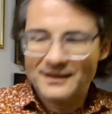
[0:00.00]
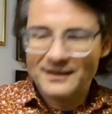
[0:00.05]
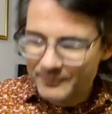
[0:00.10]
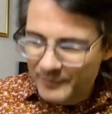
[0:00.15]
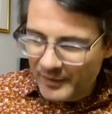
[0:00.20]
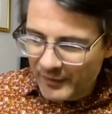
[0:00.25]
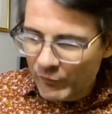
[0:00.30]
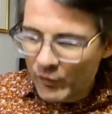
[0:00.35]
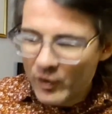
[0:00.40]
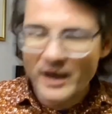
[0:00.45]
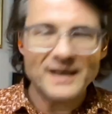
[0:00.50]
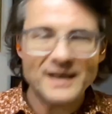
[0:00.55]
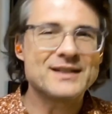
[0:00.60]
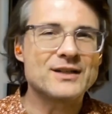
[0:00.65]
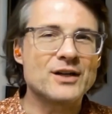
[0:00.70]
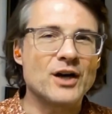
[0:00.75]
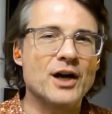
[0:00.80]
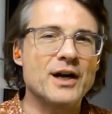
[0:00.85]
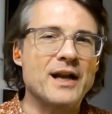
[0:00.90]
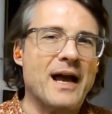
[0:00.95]
Before I
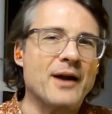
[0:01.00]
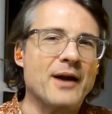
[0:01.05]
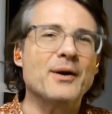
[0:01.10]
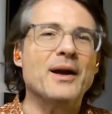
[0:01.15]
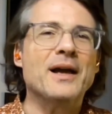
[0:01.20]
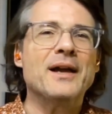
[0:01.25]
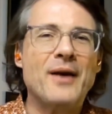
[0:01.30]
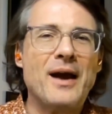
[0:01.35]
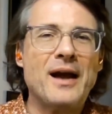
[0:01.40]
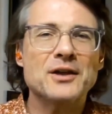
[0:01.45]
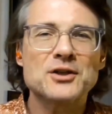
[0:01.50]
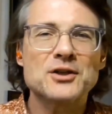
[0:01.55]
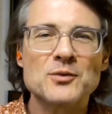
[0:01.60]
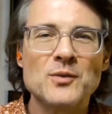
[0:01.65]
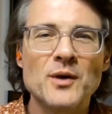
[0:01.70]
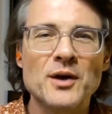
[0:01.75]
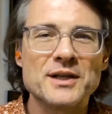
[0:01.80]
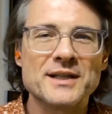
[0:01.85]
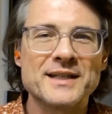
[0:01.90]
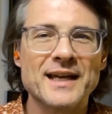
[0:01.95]
start, I just
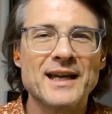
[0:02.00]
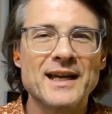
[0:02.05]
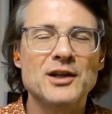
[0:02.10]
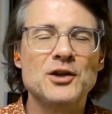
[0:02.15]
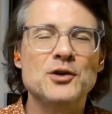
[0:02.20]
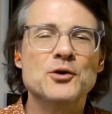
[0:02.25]
want to say,